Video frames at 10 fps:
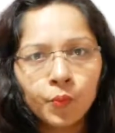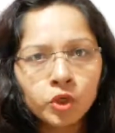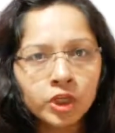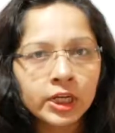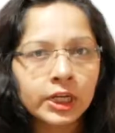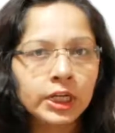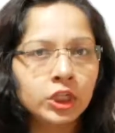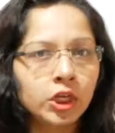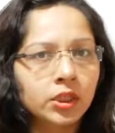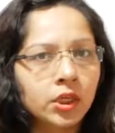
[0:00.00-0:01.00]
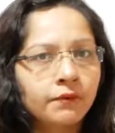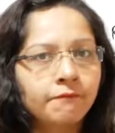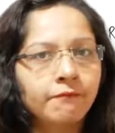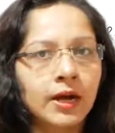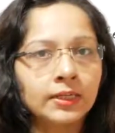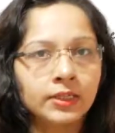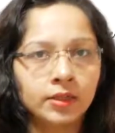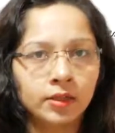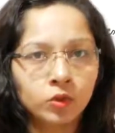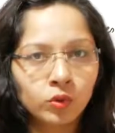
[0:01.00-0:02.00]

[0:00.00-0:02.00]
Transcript: pushing each other faster,